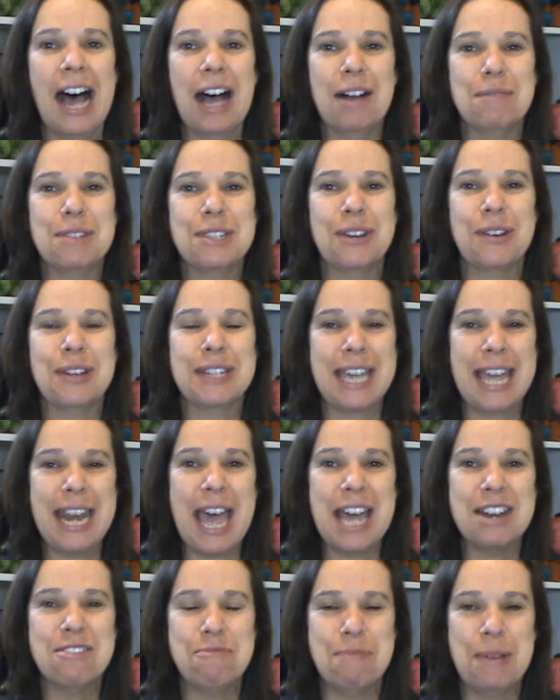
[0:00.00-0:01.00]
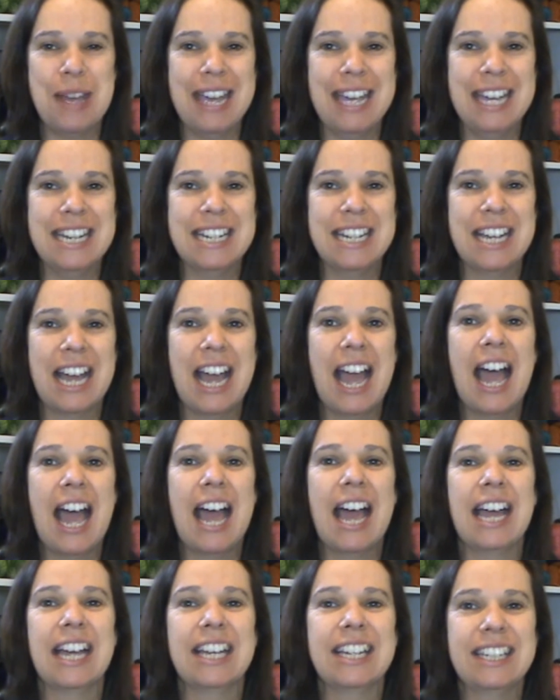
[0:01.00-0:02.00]
So I get out of bed,
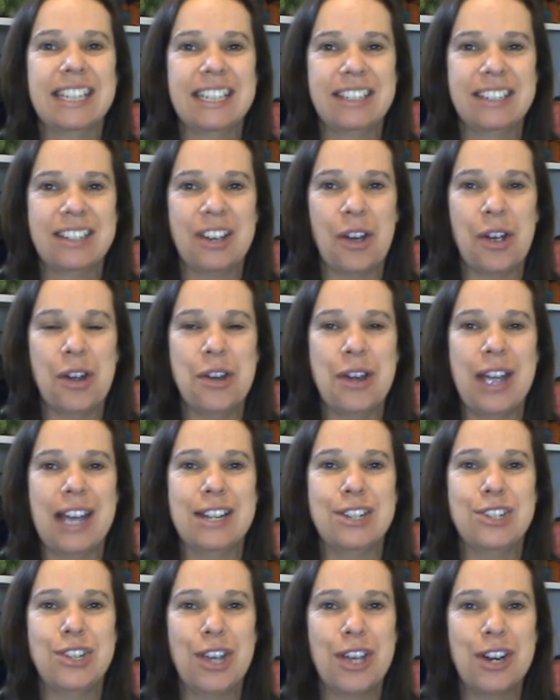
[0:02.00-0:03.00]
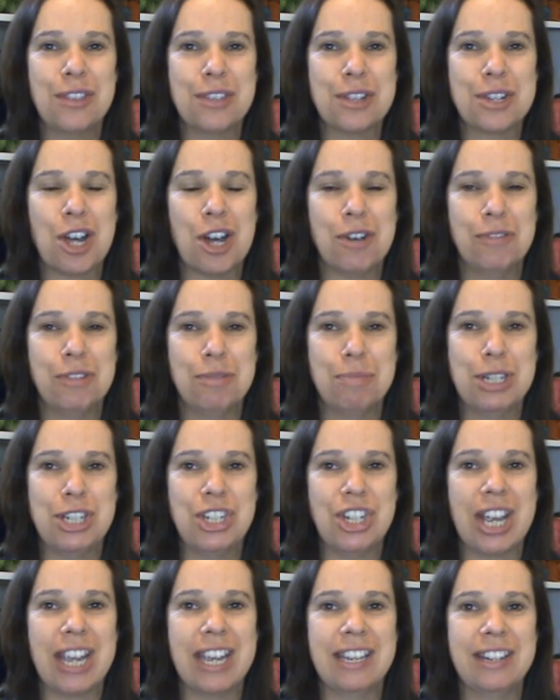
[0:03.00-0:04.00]
go and turn on the coffee
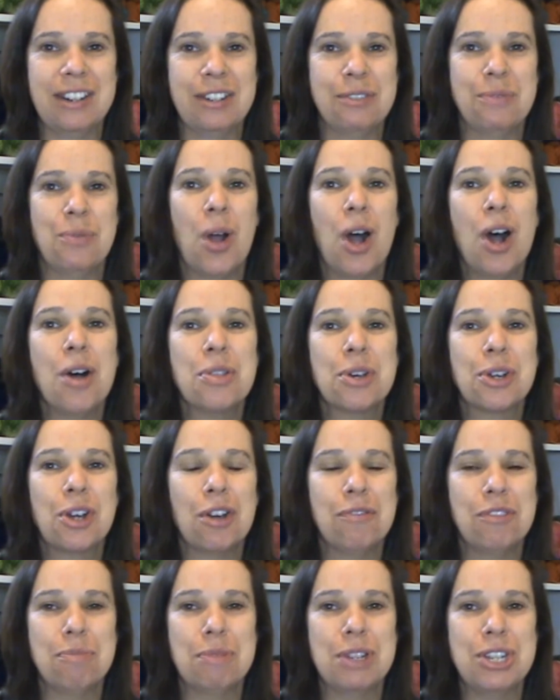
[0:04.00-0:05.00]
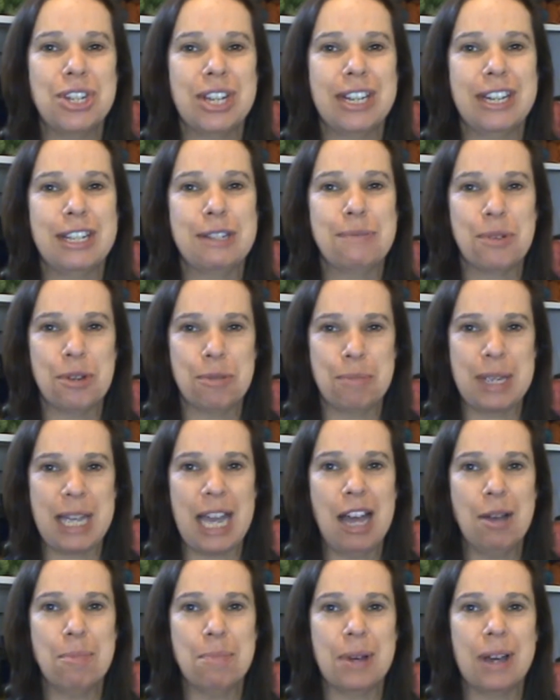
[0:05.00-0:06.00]
machine. While the coffee machine is warming
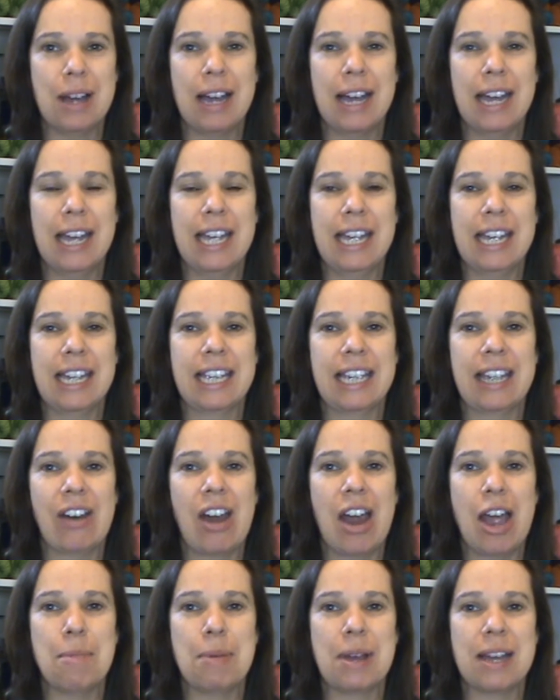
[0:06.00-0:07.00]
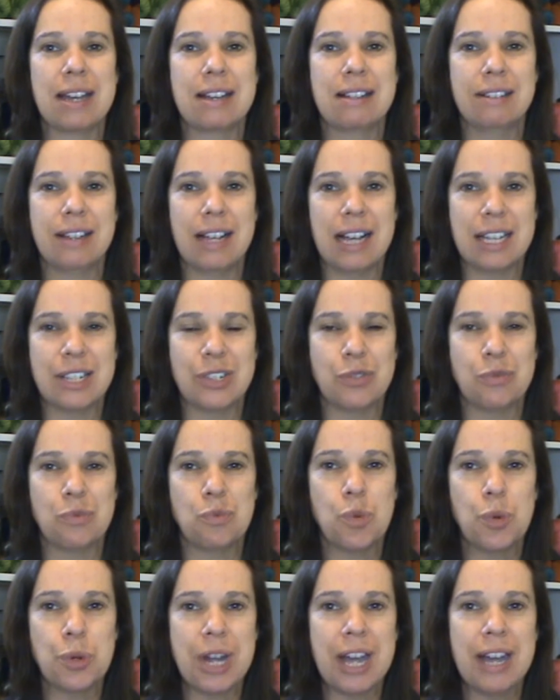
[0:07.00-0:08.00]
up, I grab a glass
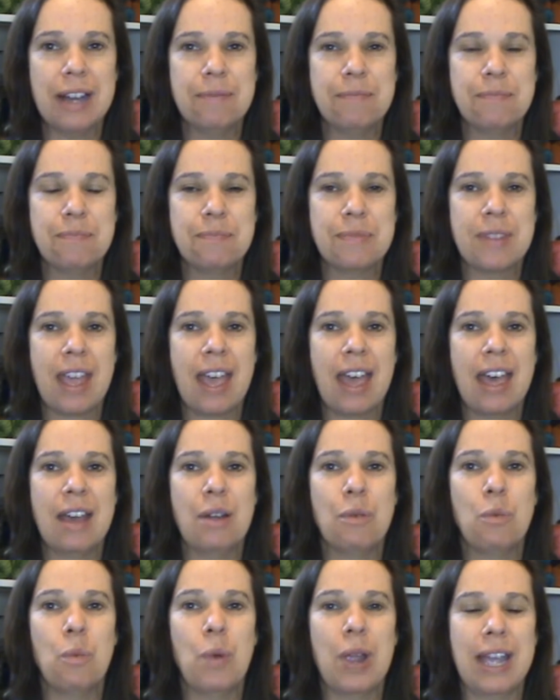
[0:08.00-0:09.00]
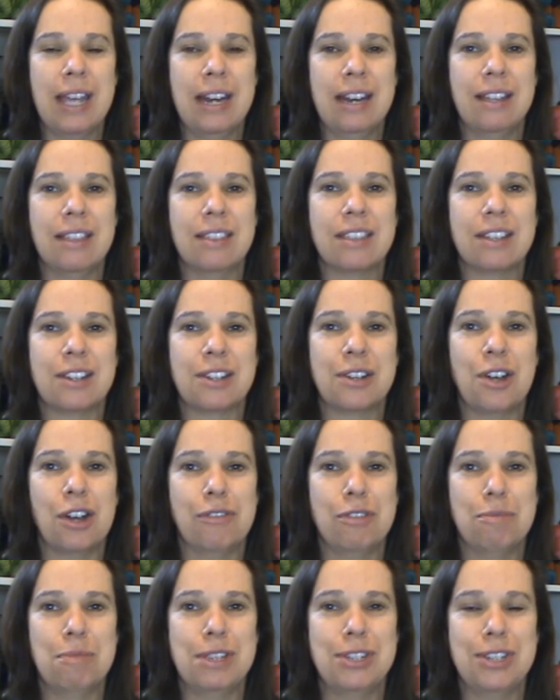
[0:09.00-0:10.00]
of water. When the
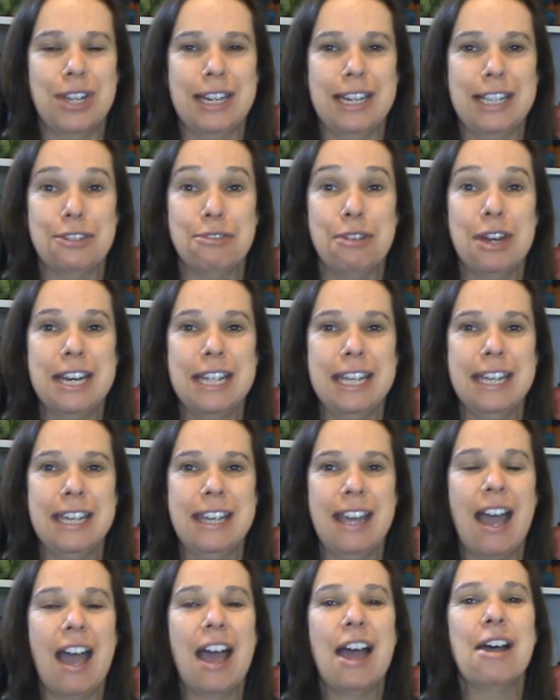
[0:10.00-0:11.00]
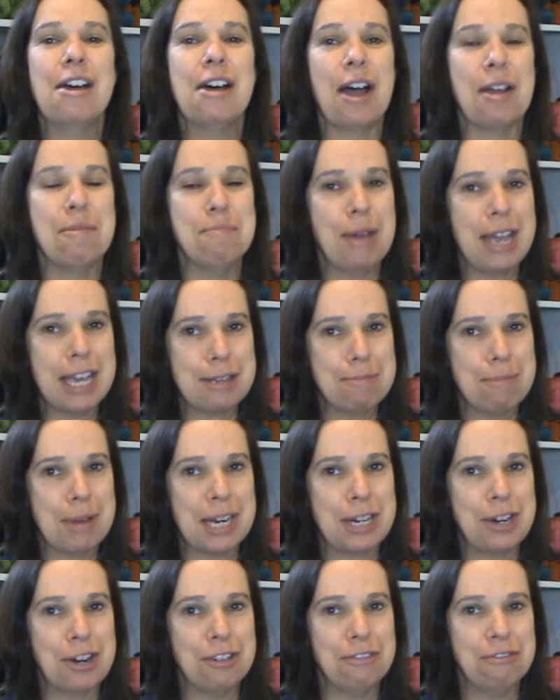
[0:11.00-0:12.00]
coffee machine is ready, I make
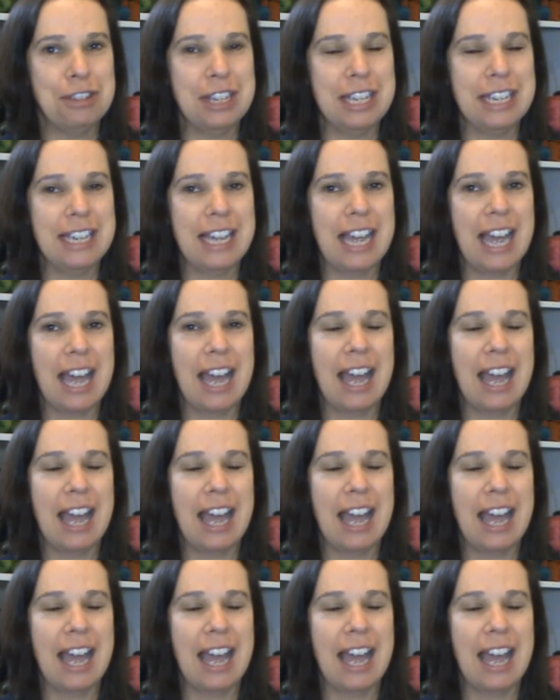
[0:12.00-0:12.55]
my coffee